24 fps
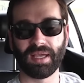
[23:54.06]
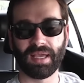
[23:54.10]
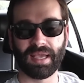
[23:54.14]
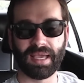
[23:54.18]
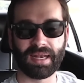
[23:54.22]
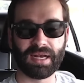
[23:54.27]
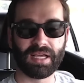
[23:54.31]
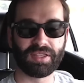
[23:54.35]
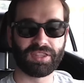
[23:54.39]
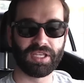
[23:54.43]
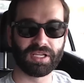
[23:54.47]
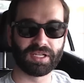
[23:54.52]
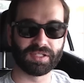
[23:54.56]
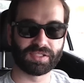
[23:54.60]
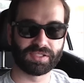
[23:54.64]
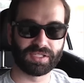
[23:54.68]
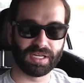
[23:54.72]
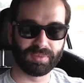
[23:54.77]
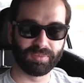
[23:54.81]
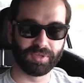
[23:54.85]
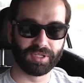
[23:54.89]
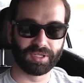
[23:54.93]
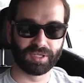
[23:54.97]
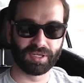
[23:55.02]
And I think a
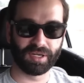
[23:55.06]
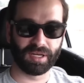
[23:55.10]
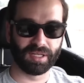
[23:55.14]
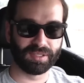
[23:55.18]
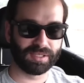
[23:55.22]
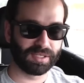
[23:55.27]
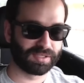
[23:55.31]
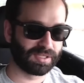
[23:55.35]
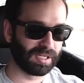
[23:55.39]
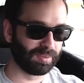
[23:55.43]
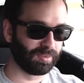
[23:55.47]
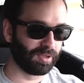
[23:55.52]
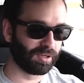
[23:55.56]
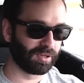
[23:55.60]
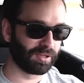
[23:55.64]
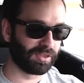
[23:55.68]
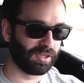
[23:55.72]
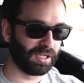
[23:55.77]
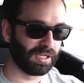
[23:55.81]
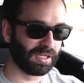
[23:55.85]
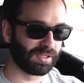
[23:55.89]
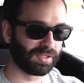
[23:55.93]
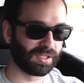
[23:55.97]
similar, a similar thing